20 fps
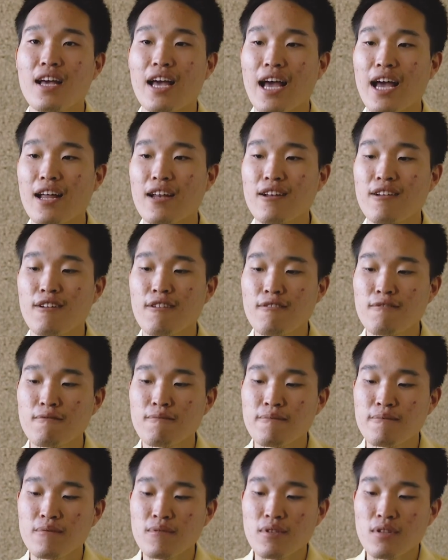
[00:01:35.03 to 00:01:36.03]
And
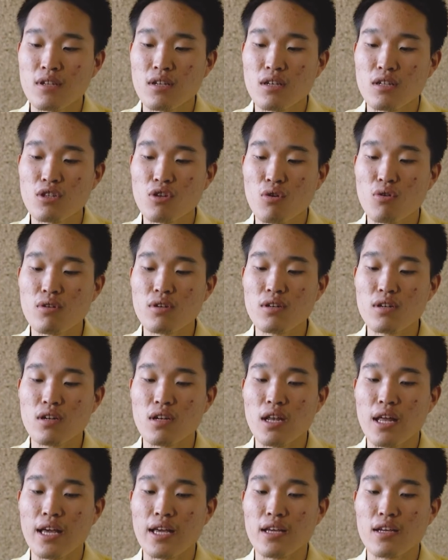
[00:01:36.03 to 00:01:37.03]
knowing,
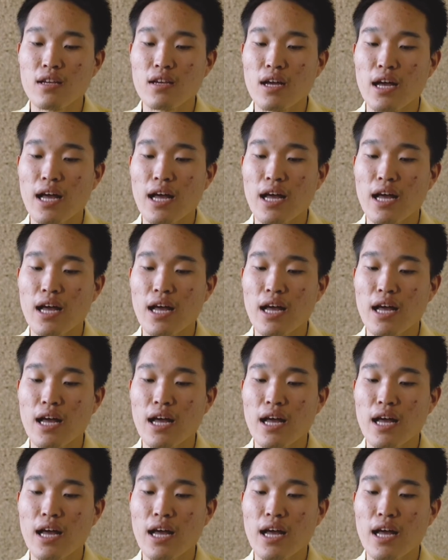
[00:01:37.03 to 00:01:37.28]
like,